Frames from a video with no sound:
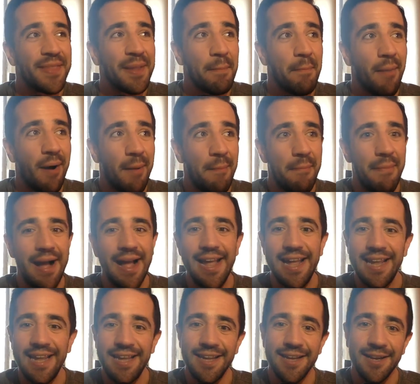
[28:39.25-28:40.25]
My
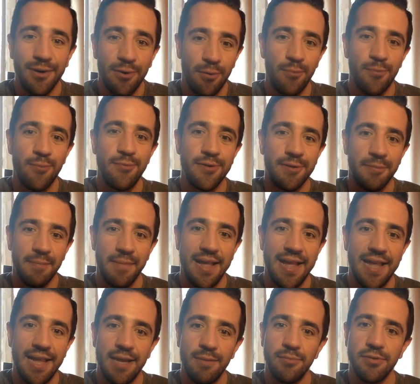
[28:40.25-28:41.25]
mate called
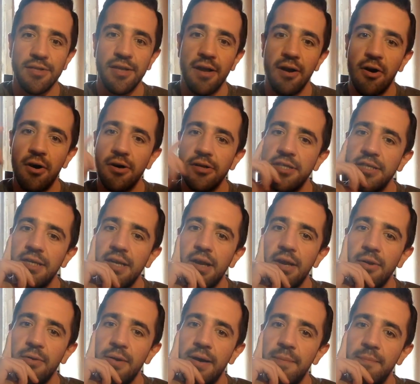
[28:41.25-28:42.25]
me and was like, oh, do you
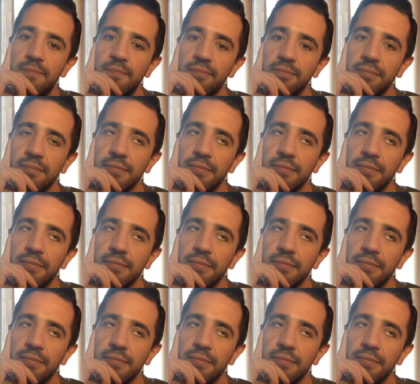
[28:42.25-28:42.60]
know